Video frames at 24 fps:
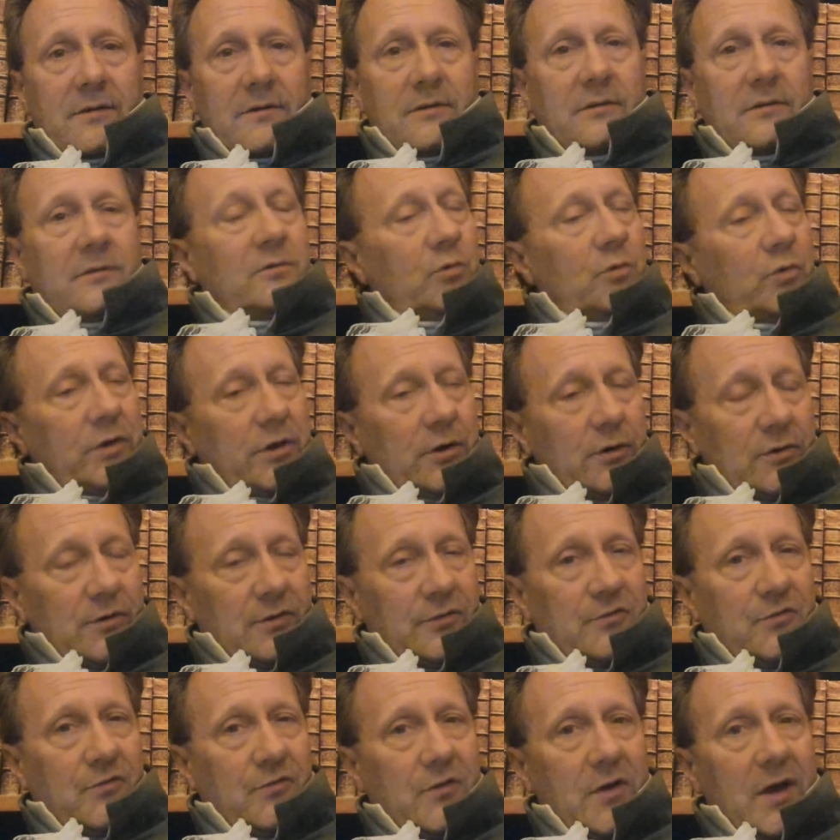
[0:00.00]
We are
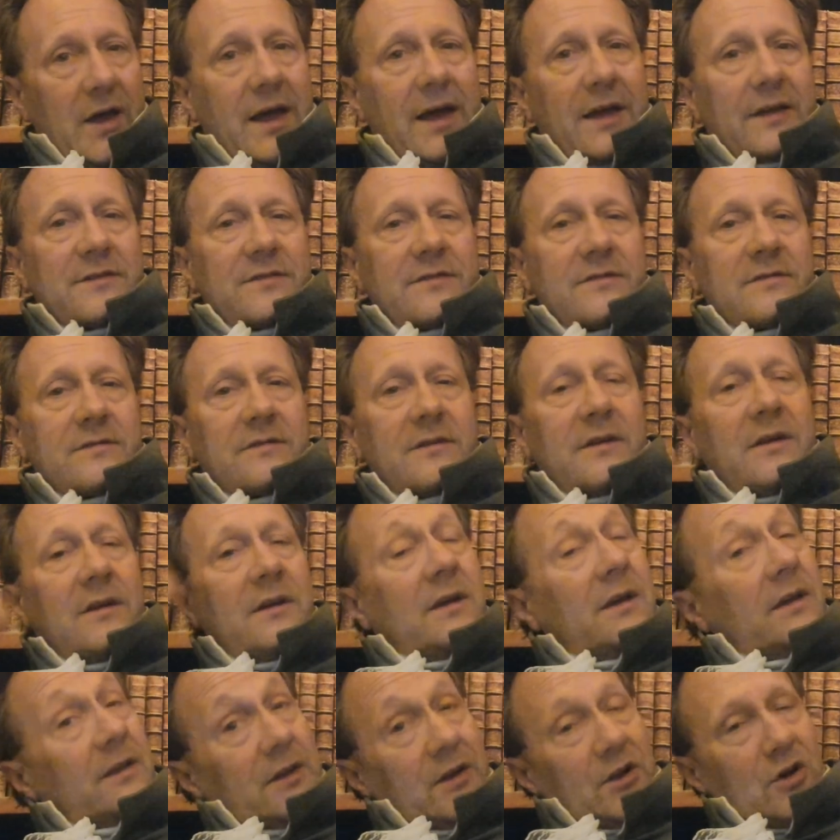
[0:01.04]
advanced
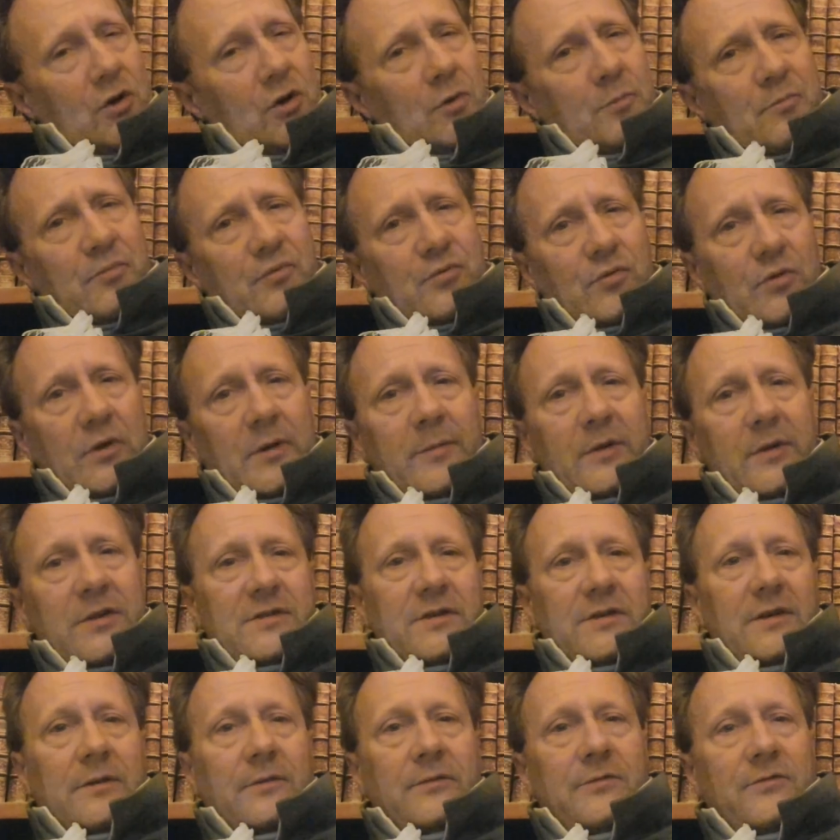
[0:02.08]
and they are
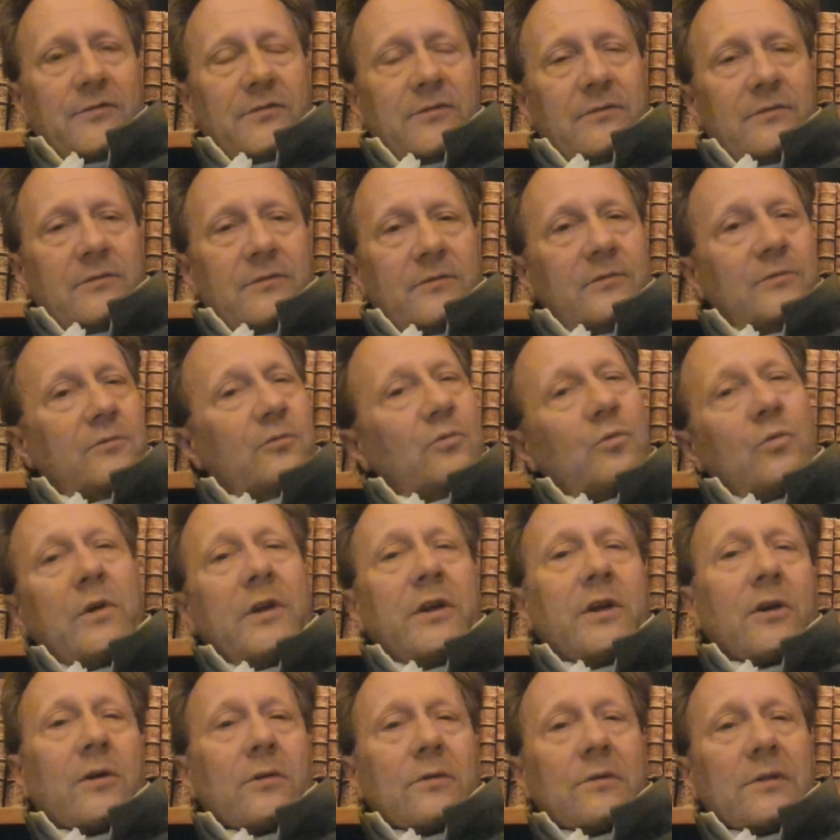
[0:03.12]
primitive. We
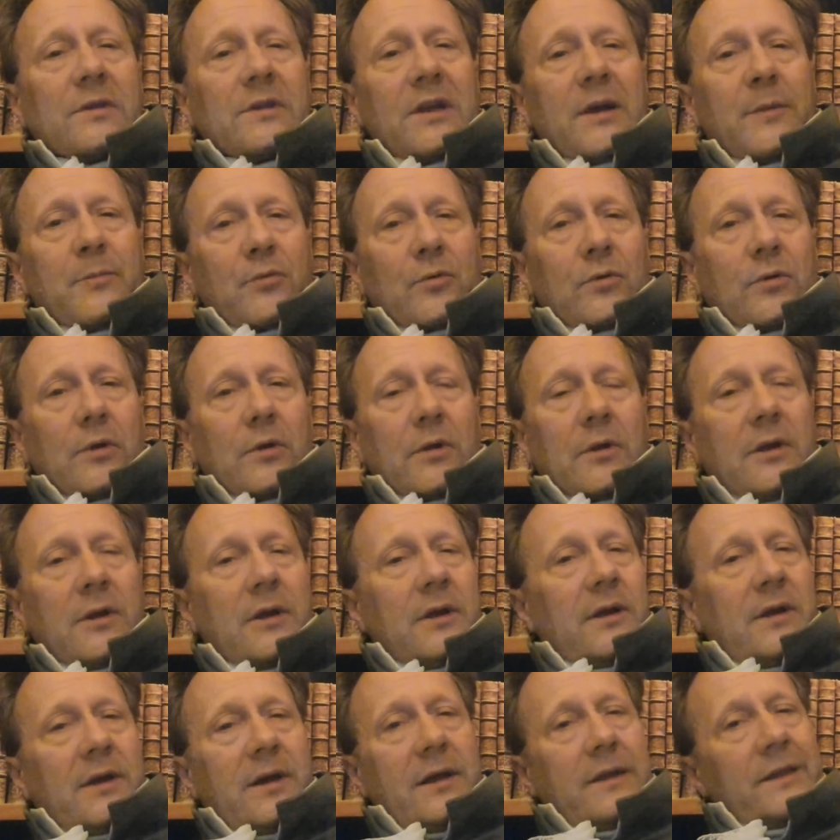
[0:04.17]
are liberal
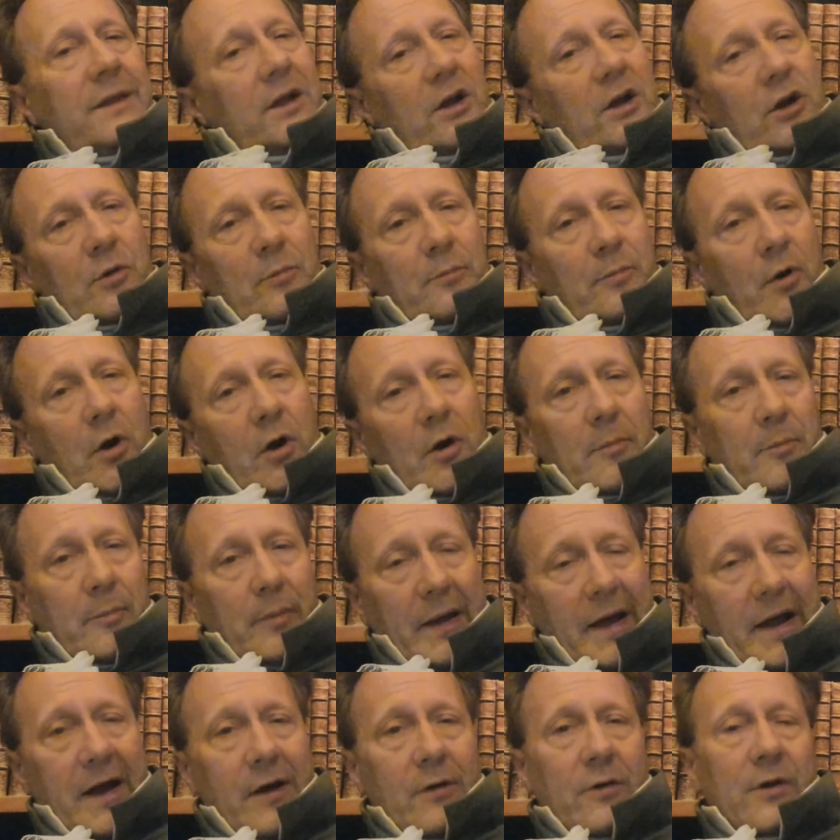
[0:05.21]
and they are
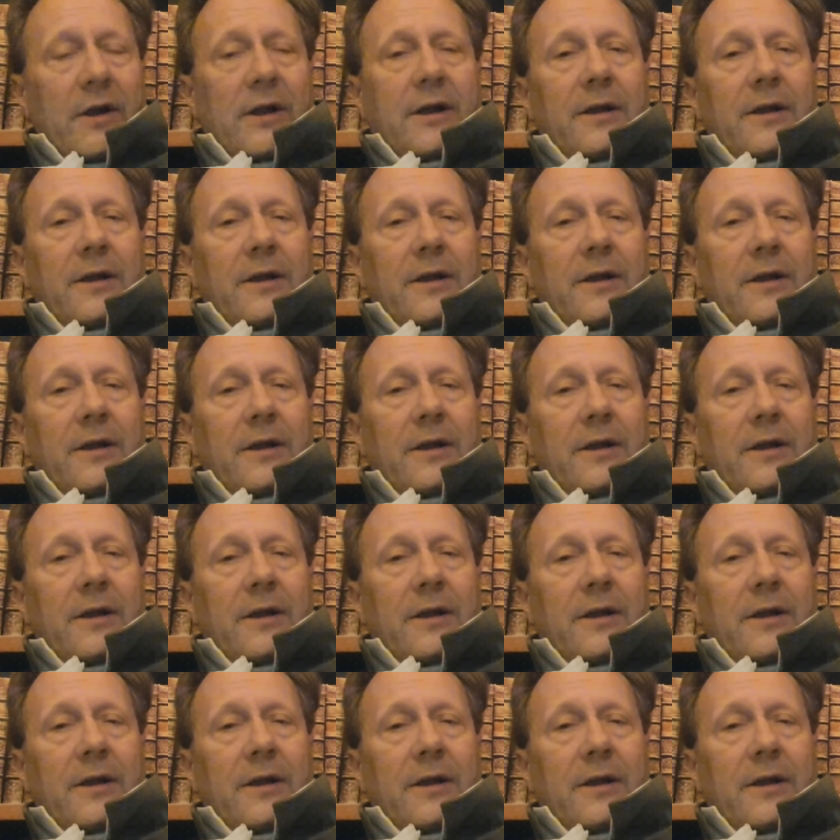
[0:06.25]
barbaric."